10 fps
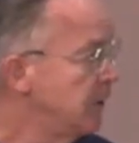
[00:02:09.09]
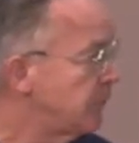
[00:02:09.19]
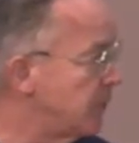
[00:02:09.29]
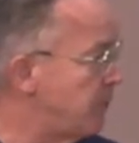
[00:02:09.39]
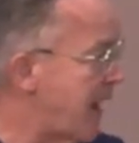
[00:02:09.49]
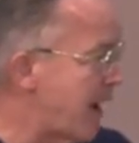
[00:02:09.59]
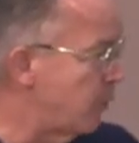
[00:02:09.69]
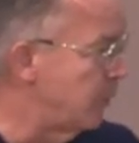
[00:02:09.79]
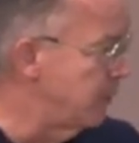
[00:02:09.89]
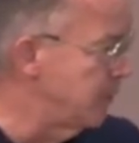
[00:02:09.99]
from Pat
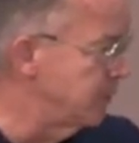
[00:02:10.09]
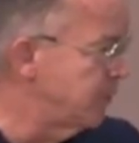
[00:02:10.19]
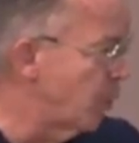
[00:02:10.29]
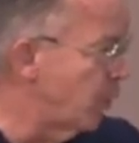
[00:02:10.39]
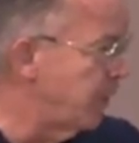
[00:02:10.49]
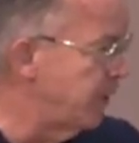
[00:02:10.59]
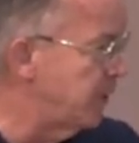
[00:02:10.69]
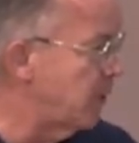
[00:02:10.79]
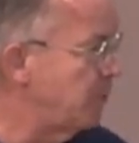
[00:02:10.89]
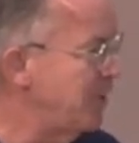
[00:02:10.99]
Williams Boyd at
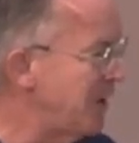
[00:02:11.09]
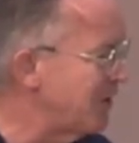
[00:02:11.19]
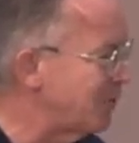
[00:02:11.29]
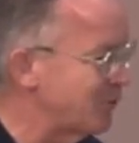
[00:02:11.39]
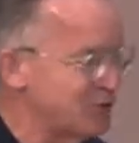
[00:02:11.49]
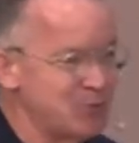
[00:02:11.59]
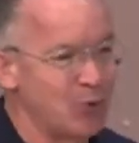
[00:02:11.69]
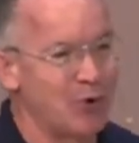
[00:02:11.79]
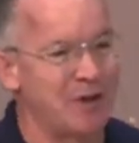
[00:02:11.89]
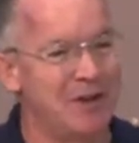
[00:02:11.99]
our piano this
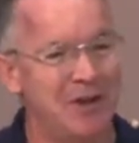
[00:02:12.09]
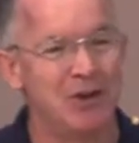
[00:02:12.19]
morning.